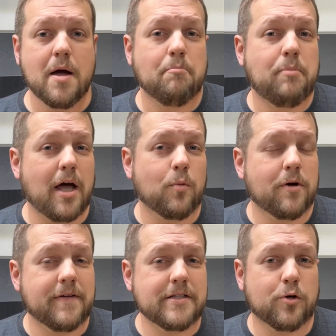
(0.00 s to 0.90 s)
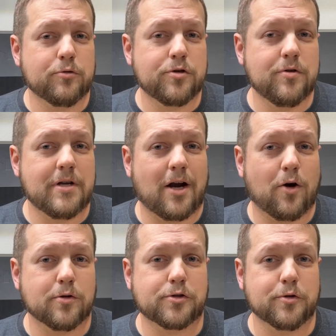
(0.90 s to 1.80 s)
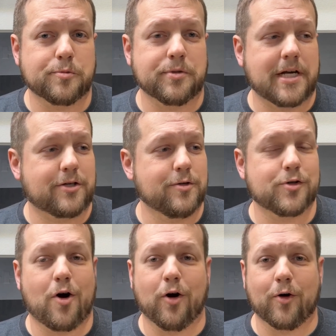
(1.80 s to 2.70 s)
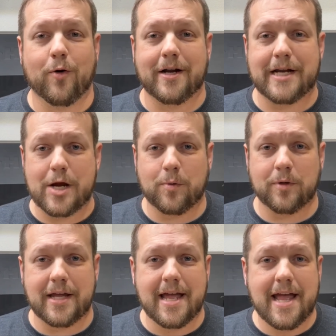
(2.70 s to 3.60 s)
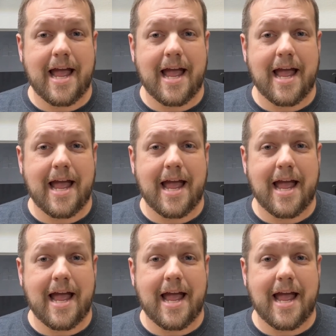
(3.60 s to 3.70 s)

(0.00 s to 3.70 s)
But what if I told you not all surge protectors are created equally?